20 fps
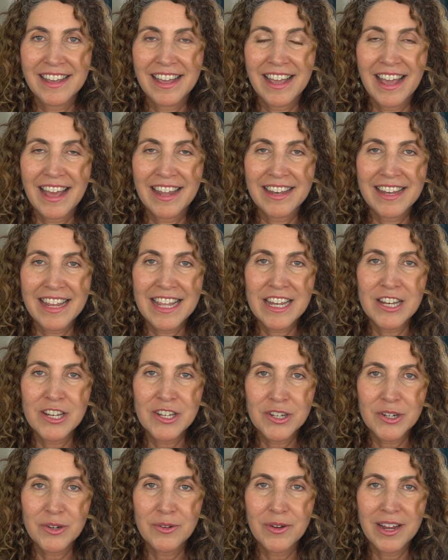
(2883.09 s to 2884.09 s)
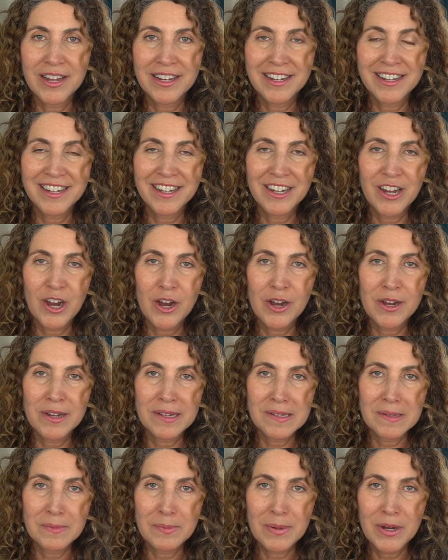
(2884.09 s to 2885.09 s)
and integrating our
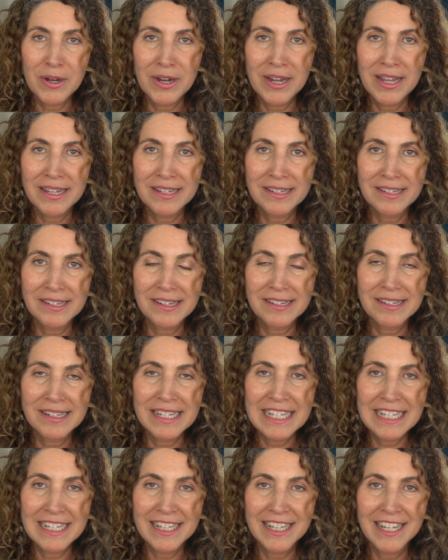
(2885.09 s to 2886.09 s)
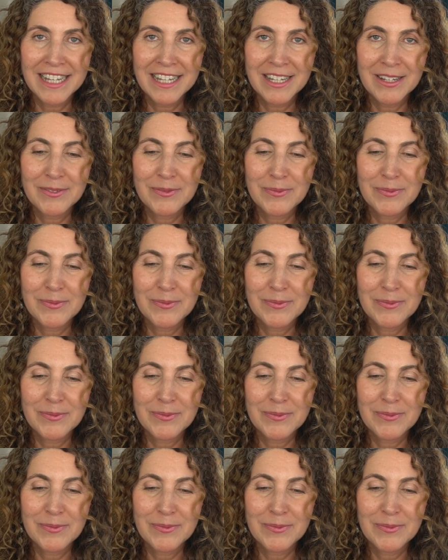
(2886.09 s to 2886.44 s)
experience as healing.